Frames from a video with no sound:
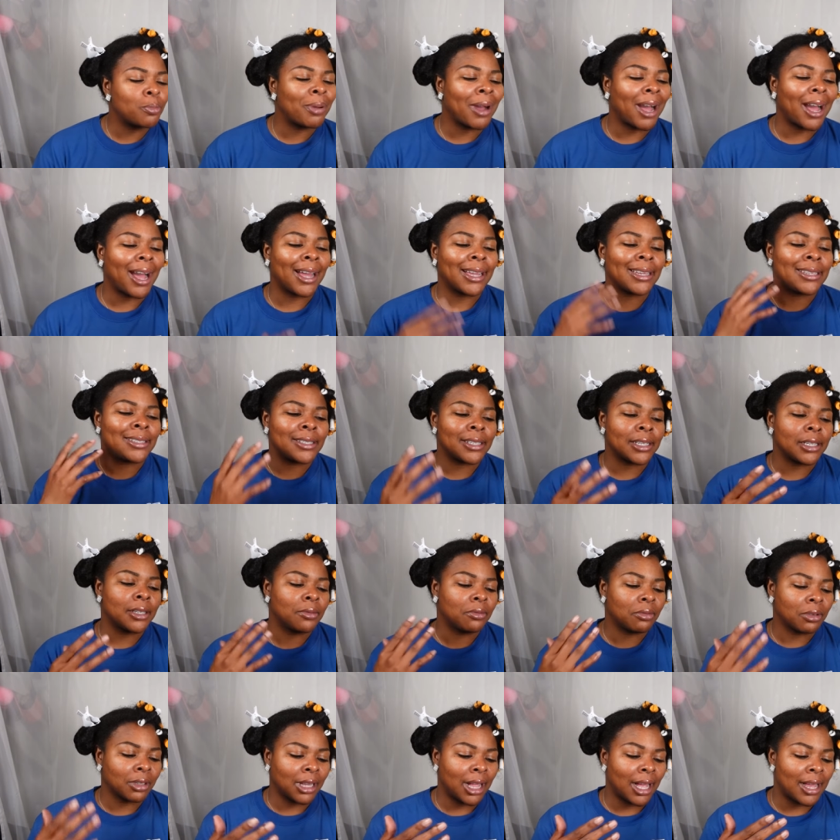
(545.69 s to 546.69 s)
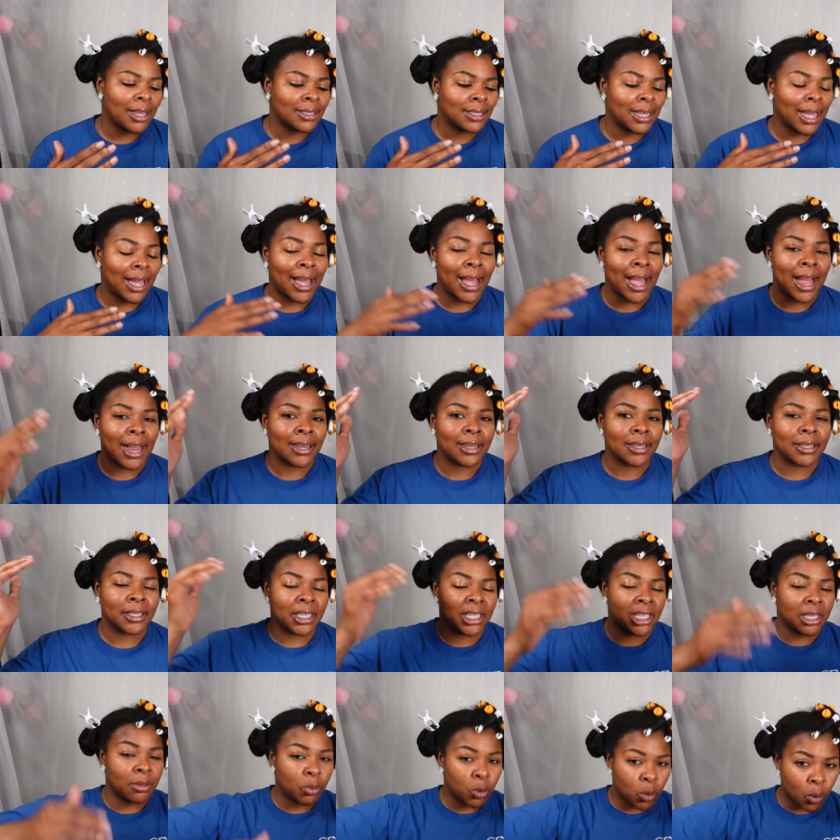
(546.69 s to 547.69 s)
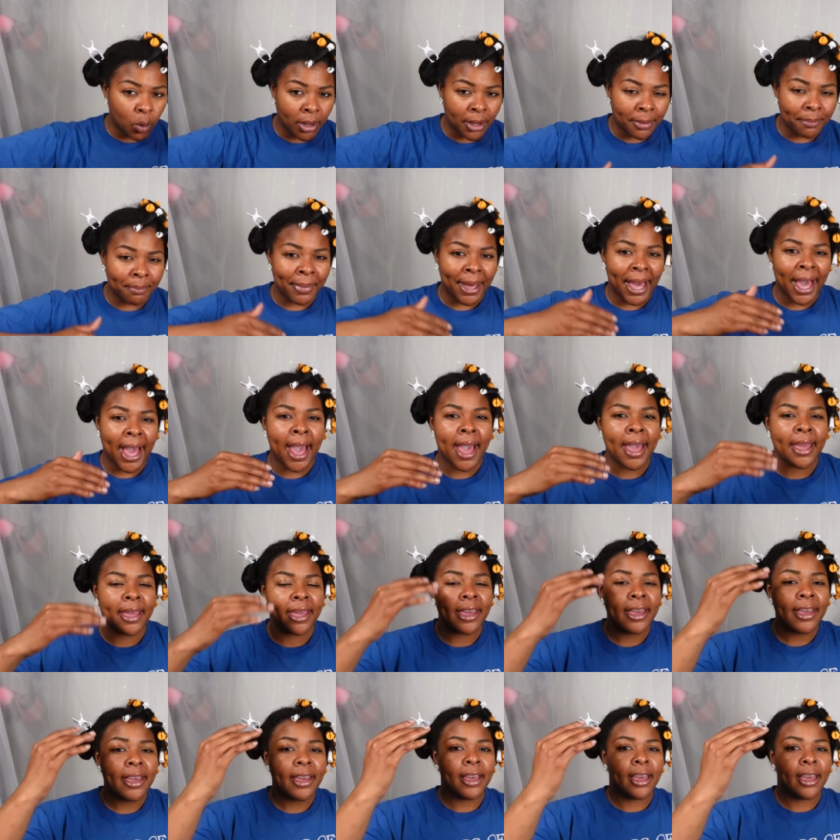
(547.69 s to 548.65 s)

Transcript: But I did realize that I had to keep going back